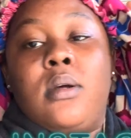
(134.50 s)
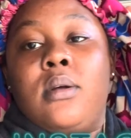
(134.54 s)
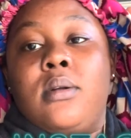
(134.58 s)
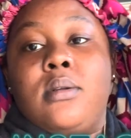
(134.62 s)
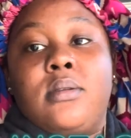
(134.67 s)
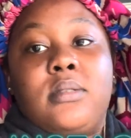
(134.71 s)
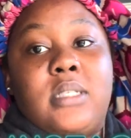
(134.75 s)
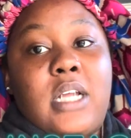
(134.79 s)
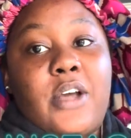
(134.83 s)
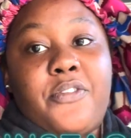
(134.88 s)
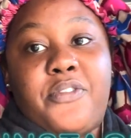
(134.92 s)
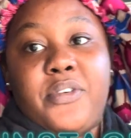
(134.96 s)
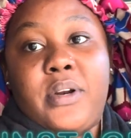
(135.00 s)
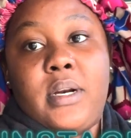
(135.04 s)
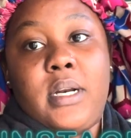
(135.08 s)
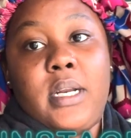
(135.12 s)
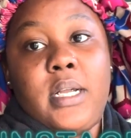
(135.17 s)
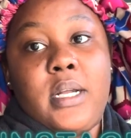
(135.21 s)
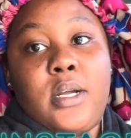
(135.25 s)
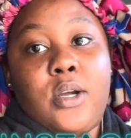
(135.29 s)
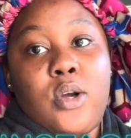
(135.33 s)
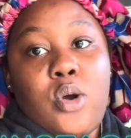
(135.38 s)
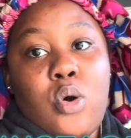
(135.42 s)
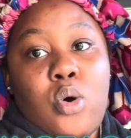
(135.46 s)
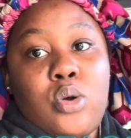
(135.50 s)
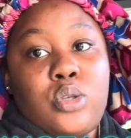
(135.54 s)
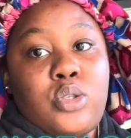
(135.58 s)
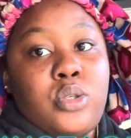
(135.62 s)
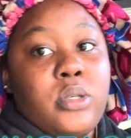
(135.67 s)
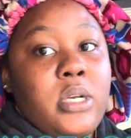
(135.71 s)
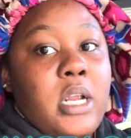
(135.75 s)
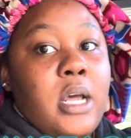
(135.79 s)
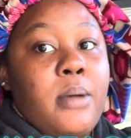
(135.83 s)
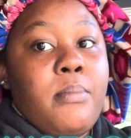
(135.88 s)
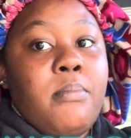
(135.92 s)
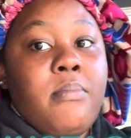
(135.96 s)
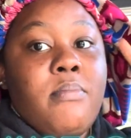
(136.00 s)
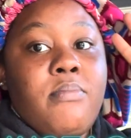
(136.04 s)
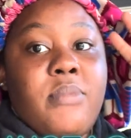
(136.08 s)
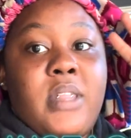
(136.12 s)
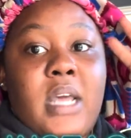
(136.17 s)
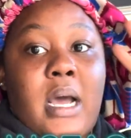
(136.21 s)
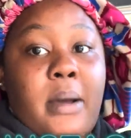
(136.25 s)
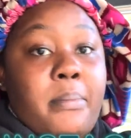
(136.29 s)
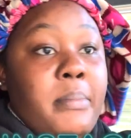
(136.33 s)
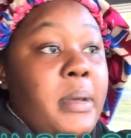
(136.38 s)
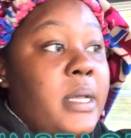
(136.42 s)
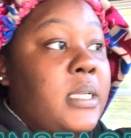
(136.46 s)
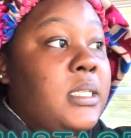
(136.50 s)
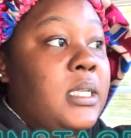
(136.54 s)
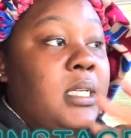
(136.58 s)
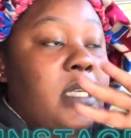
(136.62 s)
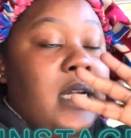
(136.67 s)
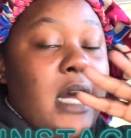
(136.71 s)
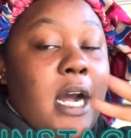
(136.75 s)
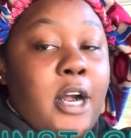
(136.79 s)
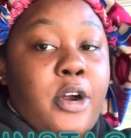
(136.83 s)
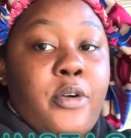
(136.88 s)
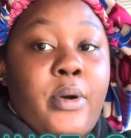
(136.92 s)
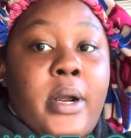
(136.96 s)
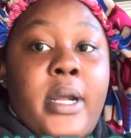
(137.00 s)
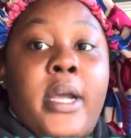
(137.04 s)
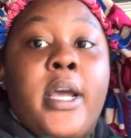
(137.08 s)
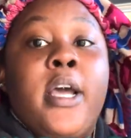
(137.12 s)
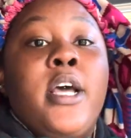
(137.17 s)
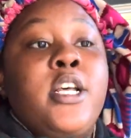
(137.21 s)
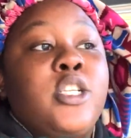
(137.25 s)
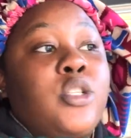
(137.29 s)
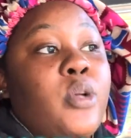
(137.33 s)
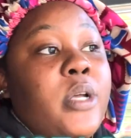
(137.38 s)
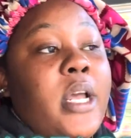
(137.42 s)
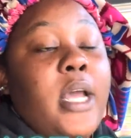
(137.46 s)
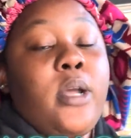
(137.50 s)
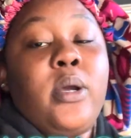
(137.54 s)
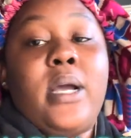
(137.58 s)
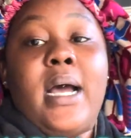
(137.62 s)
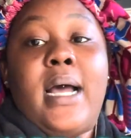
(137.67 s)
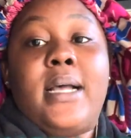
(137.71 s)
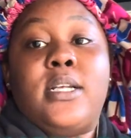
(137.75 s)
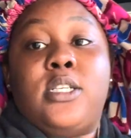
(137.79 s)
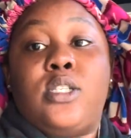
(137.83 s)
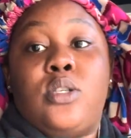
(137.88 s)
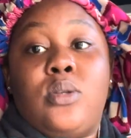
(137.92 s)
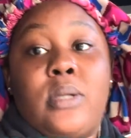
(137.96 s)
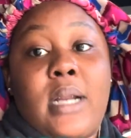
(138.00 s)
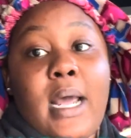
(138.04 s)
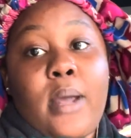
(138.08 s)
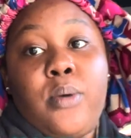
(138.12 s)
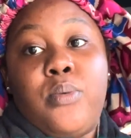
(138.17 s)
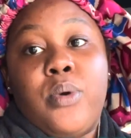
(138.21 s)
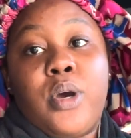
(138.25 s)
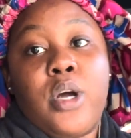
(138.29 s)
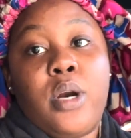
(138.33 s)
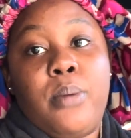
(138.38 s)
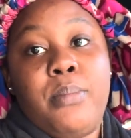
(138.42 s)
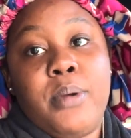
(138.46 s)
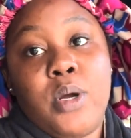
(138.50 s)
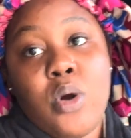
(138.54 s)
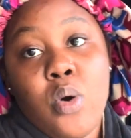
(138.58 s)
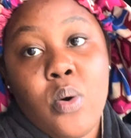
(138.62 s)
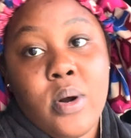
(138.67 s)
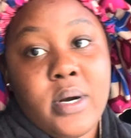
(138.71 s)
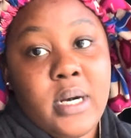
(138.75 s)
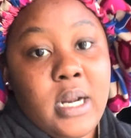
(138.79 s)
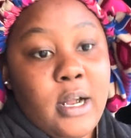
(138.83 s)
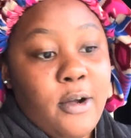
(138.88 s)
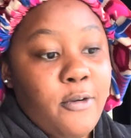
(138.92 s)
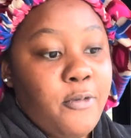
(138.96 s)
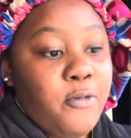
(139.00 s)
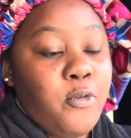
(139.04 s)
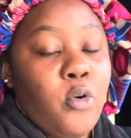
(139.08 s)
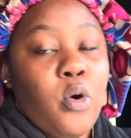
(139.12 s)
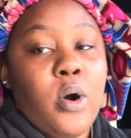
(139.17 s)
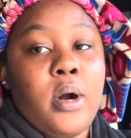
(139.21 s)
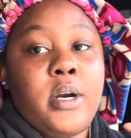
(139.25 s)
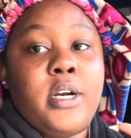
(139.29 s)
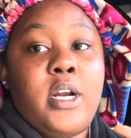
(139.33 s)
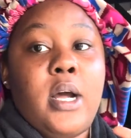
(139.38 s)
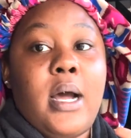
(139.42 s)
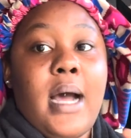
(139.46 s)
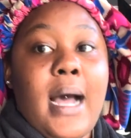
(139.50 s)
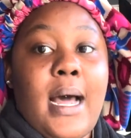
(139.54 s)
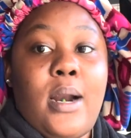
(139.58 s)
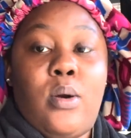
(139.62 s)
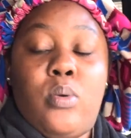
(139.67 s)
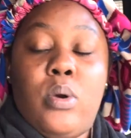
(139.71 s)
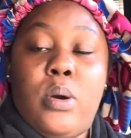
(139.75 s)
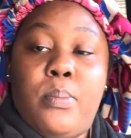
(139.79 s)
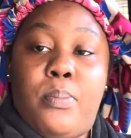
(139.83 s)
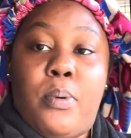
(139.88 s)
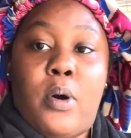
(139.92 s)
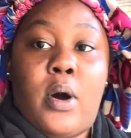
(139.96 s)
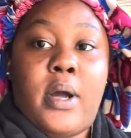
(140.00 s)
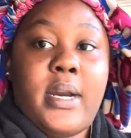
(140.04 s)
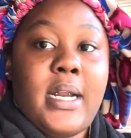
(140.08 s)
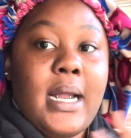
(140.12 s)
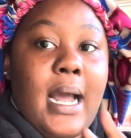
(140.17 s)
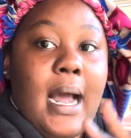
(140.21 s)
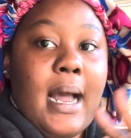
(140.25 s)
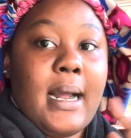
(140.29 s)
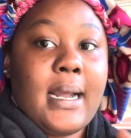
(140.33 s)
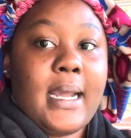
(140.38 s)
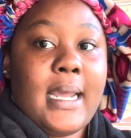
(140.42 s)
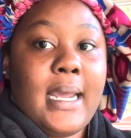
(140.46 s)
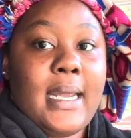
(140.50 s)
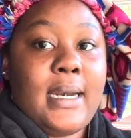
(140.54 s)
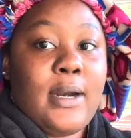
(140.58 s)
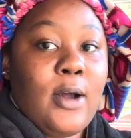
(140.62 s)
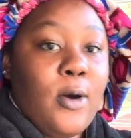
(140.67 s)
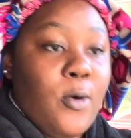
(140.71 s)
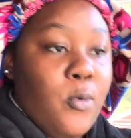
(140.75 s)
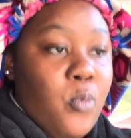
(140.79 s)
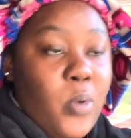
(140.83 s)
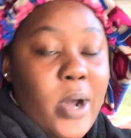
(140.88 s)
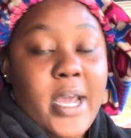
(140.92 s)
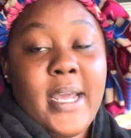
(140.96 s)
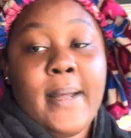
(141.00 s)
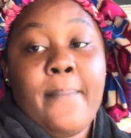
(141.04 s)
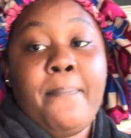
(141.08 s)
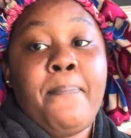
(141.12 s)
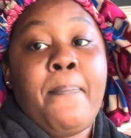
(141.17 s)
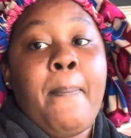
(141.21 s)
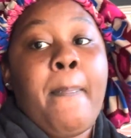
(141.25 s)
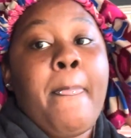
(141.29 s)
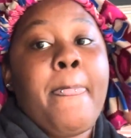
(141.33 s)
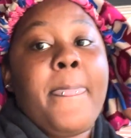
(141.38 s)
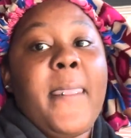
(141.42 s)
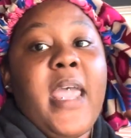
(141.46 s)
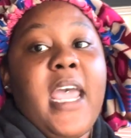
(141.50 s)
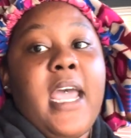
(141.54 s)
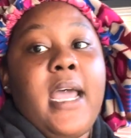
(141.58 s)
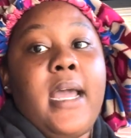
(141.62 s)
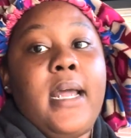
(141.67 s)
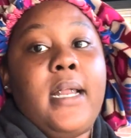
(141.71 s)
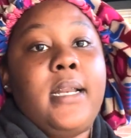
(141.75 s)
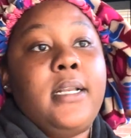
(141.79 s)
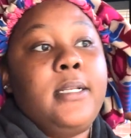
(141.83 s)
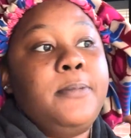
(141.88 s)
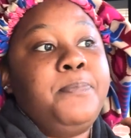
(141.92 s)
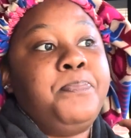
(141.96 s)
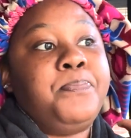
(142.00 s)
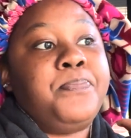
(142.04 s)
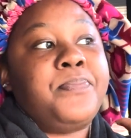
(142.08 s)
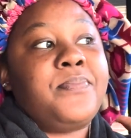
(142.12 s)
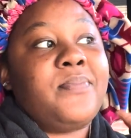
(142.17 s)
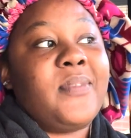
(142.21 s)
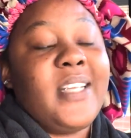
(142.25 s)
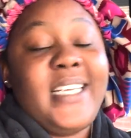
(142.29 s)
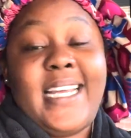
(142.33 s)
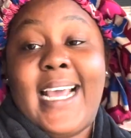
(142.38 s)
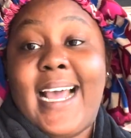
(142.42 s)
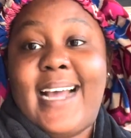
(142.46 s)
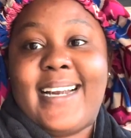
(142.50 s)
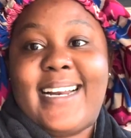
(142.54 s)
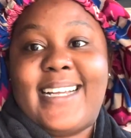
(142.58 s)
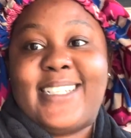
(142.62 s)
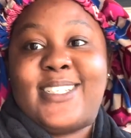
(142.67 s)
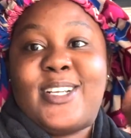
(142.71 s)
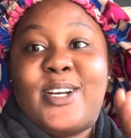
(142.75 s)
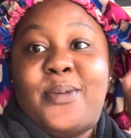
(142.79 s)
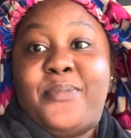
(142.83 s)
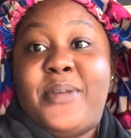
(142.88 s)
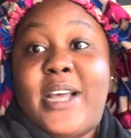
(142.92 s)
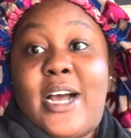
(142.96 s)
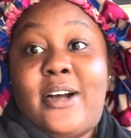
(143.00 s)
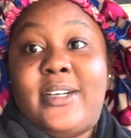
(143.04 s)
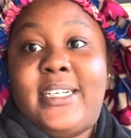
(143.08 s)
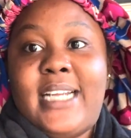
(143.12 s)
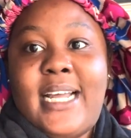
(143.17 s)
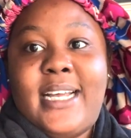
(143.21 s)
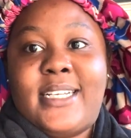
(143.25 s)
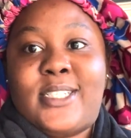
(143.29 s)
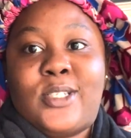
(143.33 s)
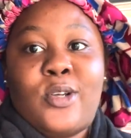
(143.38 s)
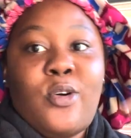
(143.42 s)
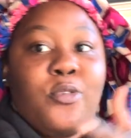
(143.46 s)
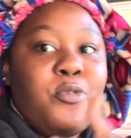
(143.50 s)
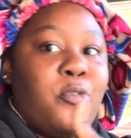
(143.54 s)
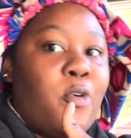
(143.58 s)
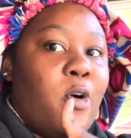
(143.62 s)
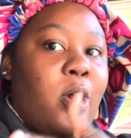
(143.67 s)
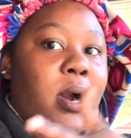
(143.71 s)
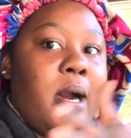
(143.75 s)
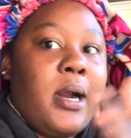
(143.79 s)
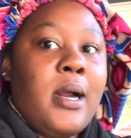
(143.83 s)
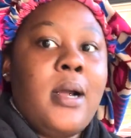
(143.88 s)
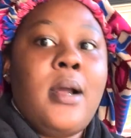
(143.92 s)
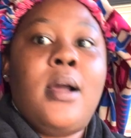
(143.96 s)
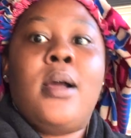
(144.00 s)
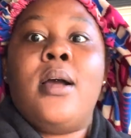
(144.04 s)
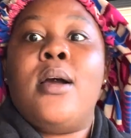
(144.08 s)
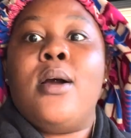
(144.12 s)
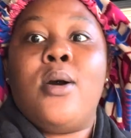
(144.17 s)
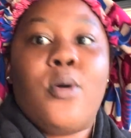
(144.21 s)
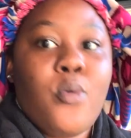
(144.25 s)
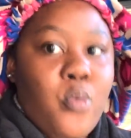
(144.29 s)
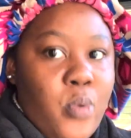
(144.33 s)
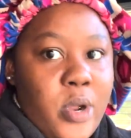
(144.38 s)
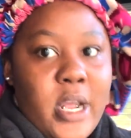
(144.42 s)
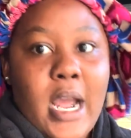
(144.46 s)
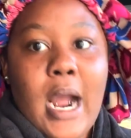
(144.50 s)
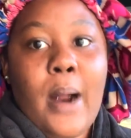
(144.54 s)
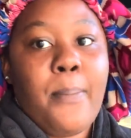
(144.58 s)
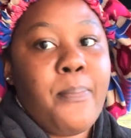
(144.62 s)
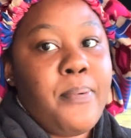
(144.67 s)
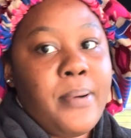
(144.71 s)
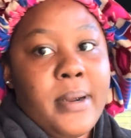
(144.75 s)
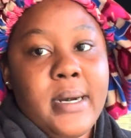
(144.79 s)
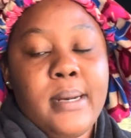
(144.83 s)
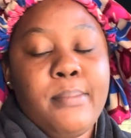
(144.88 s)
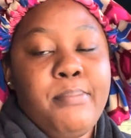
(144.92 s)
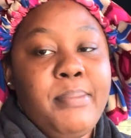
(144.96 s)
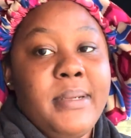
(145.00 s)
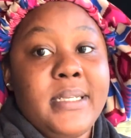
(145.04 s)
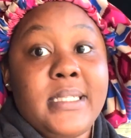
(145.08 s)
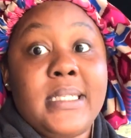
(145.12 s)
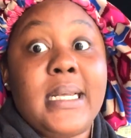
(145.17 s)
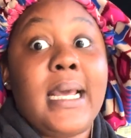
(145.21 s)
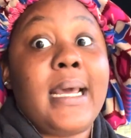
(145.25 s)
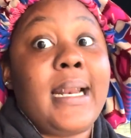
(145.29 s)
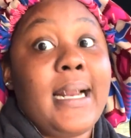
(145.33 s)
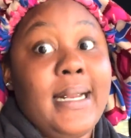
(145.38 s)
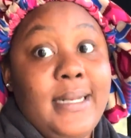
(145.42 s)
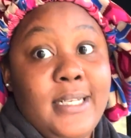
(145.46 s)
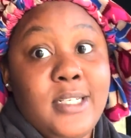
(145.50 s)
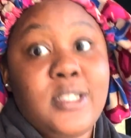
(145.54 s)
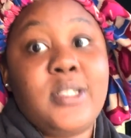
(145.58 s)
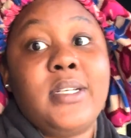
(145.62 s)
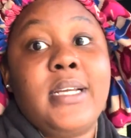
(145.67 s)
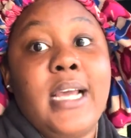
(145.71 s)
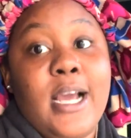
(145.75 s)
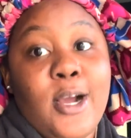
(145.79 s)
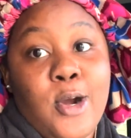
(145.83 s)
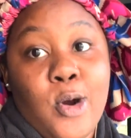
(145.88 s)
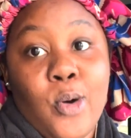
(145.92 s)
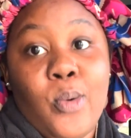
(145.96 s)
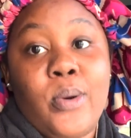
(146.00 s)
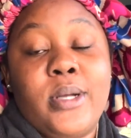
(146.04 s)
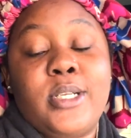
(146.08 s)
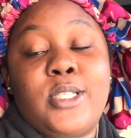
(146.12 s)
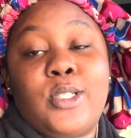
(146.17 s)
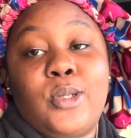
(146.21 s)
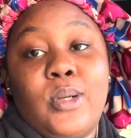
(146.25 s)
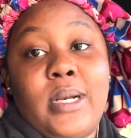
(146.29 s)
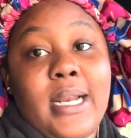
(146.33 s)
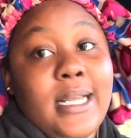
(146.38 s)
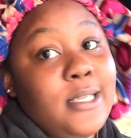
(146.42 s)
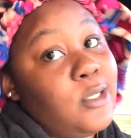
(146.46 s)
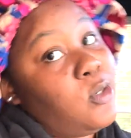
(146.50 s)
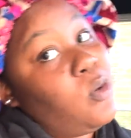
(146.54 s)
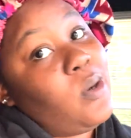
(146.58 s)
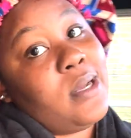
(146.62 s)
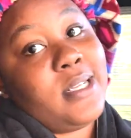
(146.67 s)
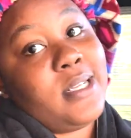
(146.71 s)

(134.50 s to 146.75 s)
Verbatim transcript: Definitely go to them. They're amazing. They're great. So yeah, you guys, tonight we're going to be going there for the Halloween party. I cannot wait. And yeah, that's going to be our day. So far, we are pretty busy and I need to get going, so let's go and